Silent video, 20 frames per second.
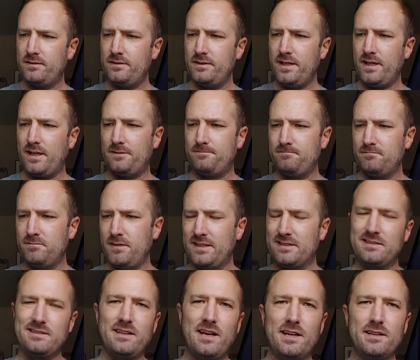yeah
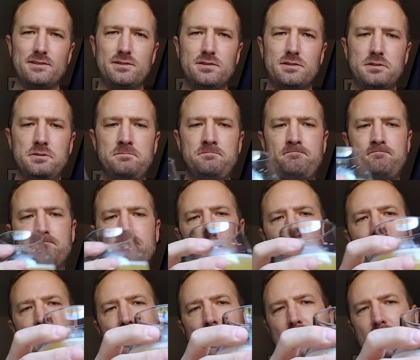it's nice
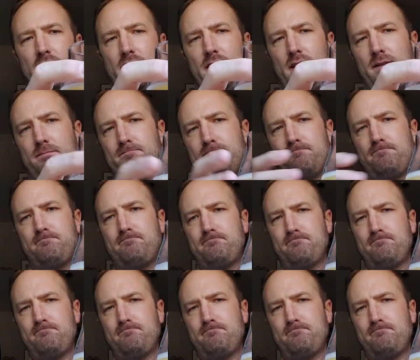um,